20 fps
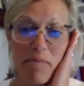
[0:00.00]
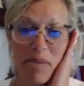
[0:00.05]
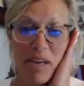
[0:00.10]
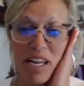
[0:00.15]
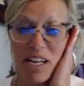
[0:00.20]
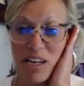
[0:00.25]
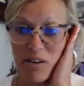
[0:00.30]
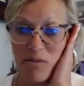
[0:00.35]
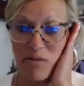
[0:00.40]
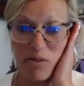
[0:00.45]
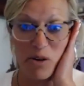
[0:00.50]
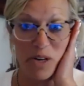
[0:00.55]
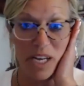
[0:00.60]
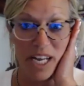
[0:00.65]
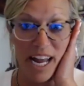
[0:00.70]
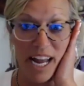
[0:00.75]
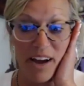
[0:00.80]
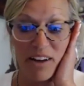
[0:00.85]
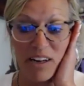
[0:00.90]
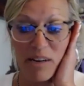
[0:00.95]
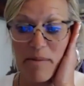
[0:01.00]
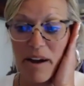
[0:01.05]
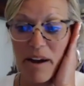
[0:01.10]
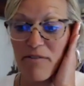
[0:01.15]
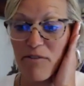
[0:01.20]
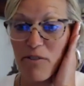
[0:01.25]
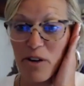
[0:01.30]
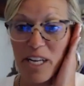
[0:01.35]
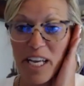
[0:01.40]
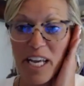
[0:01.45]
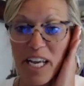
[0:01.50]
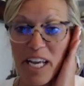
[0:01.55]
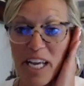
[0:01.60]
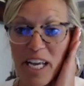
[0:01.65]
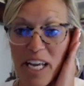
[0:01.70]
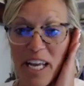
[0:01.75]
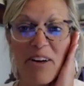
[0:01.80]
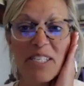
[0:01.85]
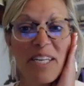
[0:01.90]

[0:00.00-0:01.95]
am getting a root canal in about 48